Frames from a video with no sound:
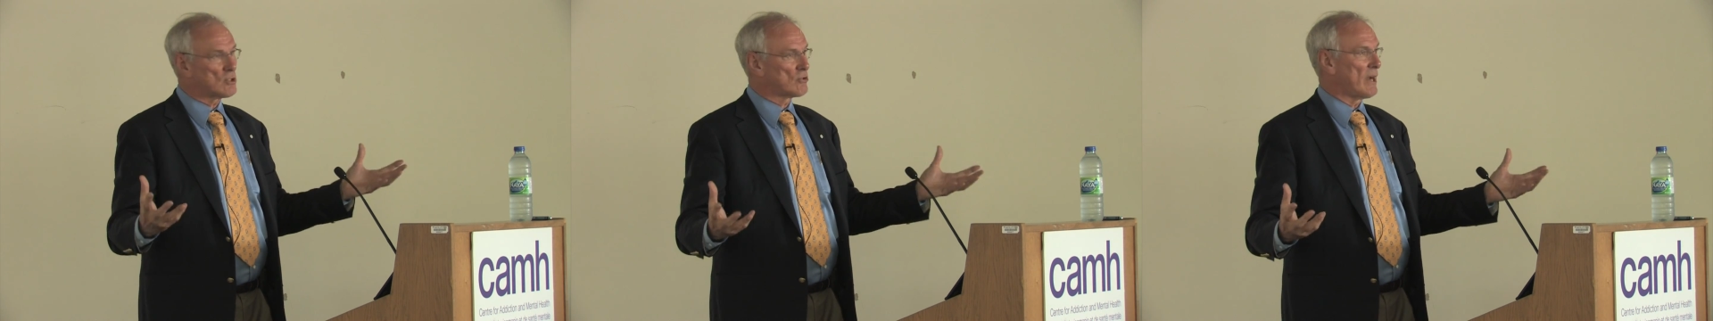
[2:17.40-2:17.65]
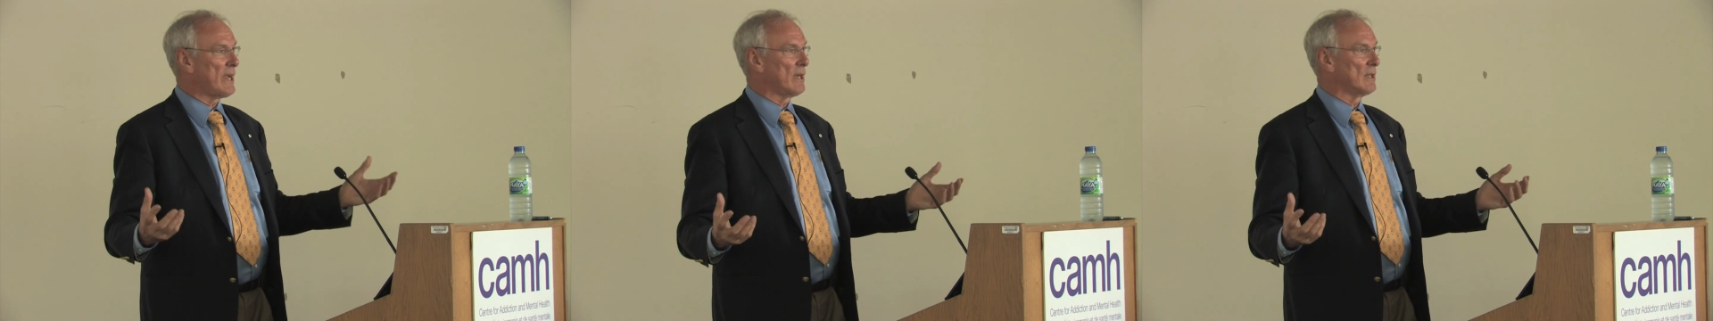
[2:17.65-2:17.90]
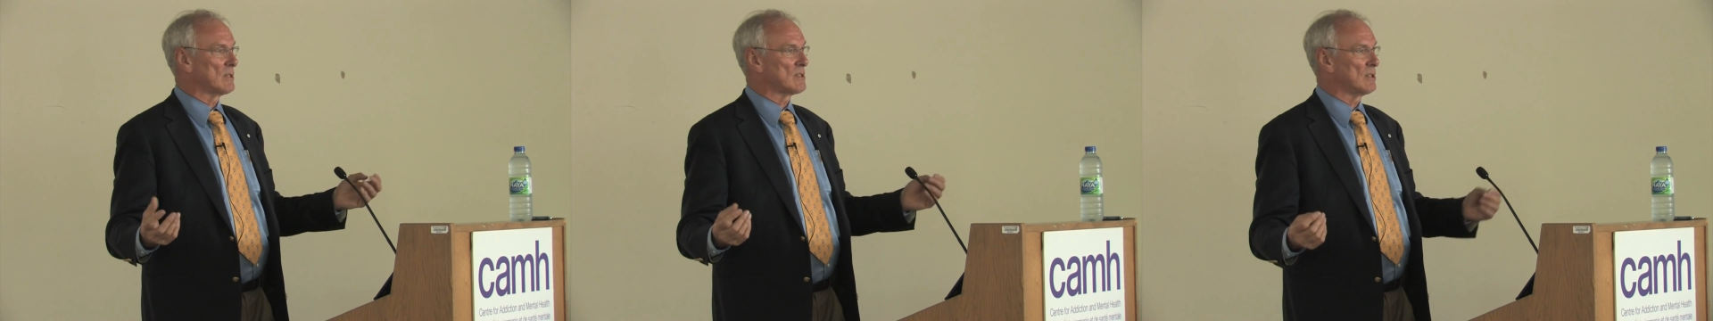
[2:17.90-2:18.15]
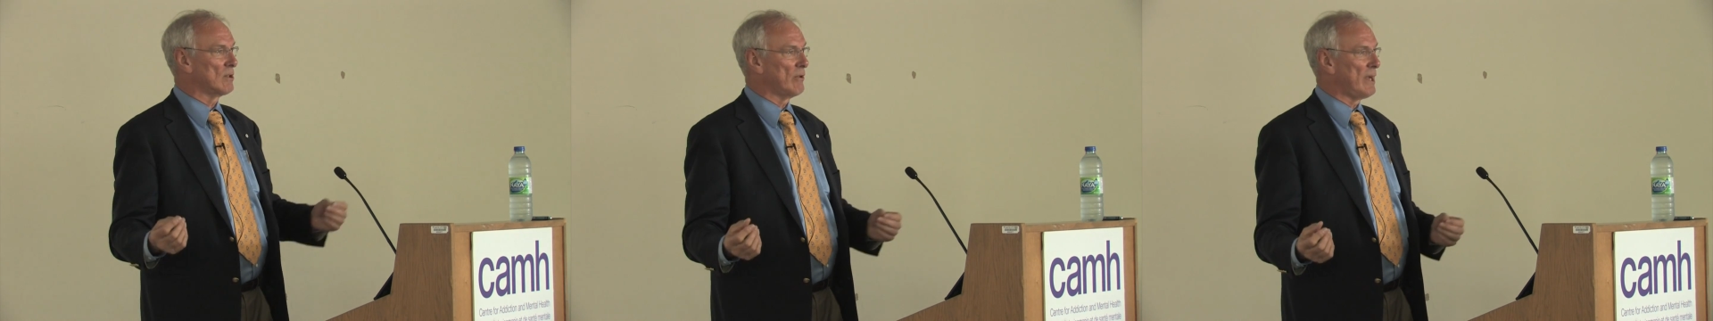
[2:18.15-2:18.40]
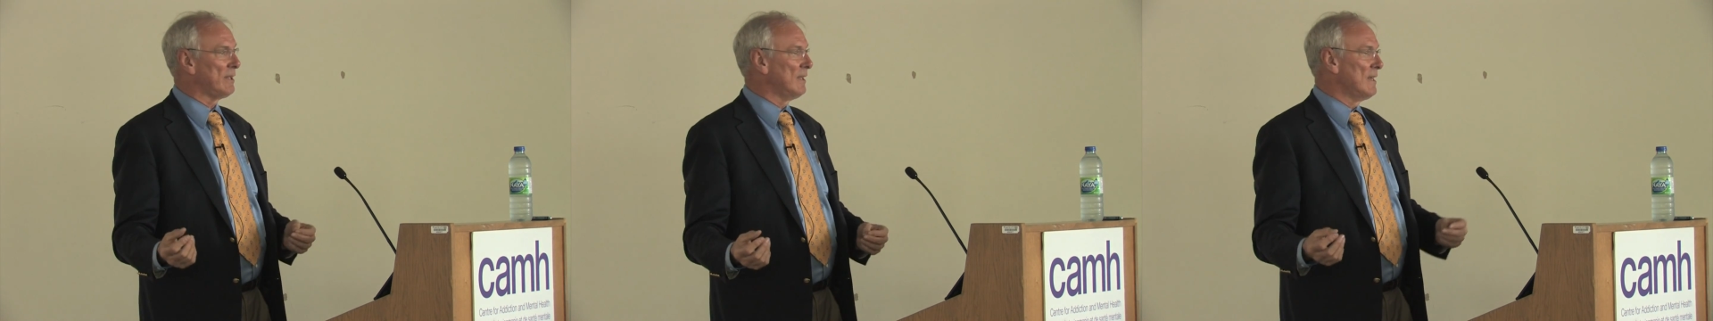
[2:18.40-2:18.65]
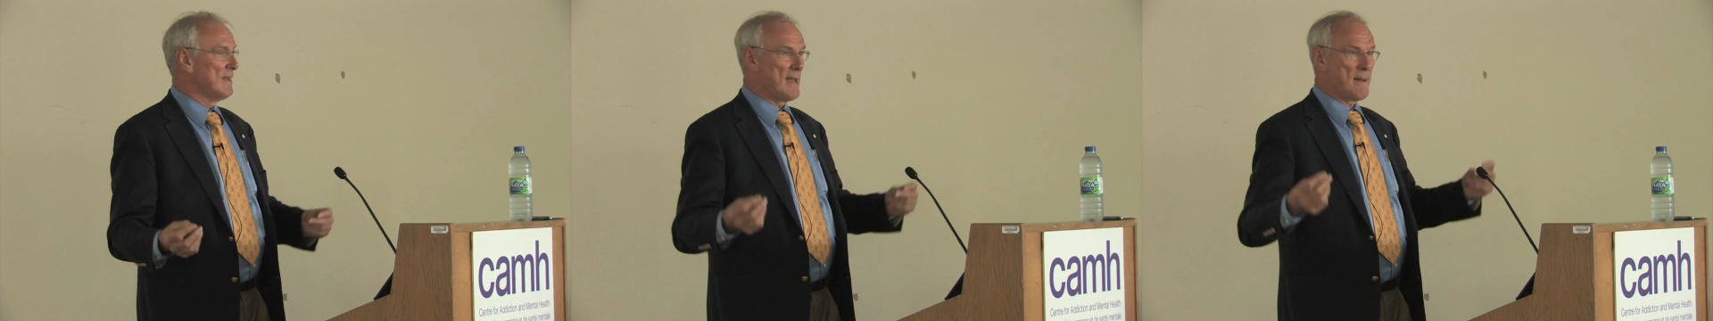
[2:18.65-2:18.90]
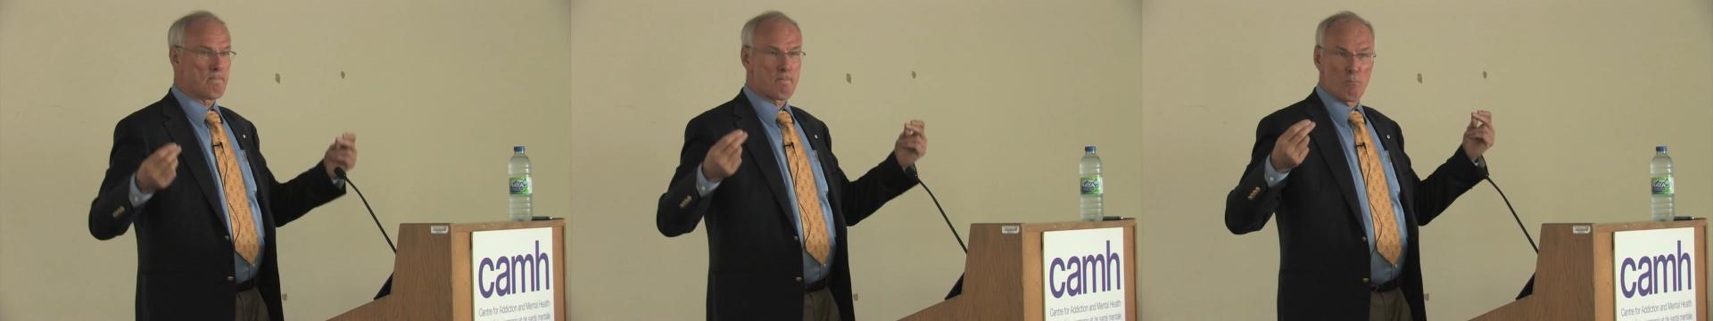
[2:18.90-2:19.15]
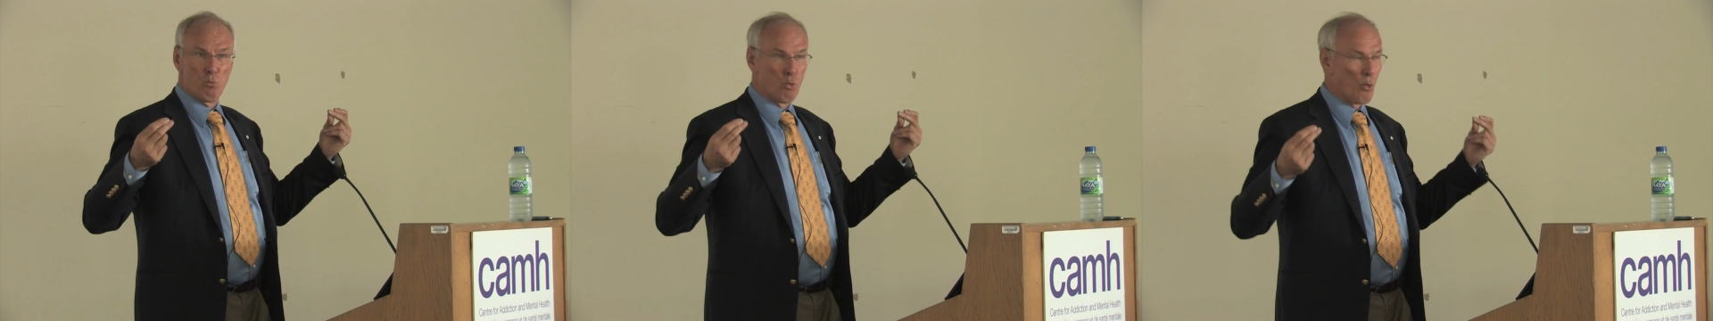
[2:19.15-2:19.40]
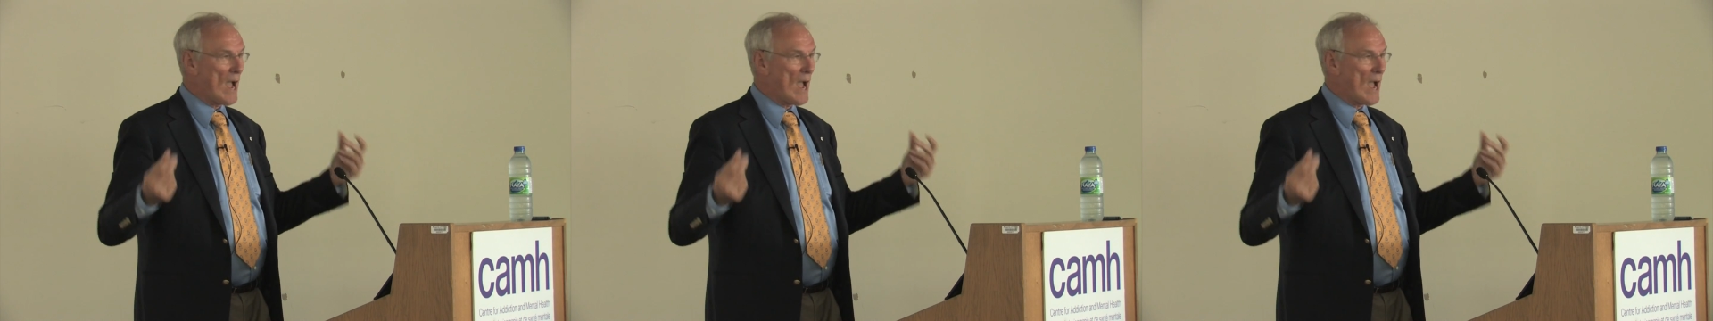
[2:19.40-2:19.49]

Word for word: Take a drag on a cigarette, and